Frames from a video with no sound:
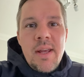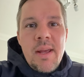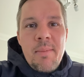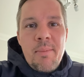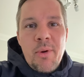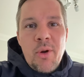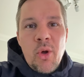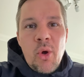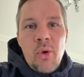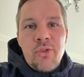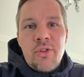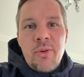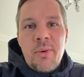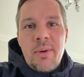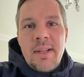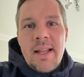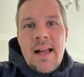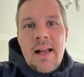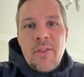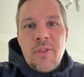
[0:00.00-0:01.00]
but also
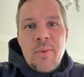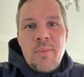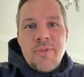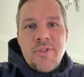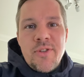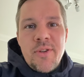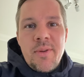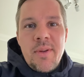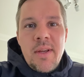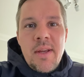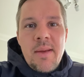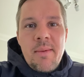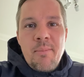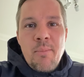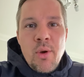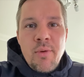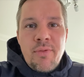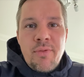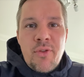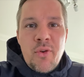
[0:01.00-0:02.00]
allowed them to
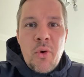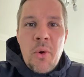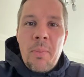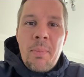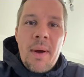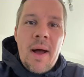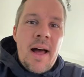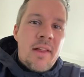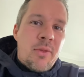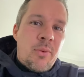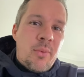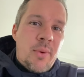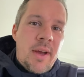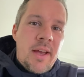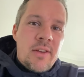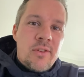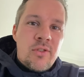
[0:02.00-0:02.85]
move through a pathway.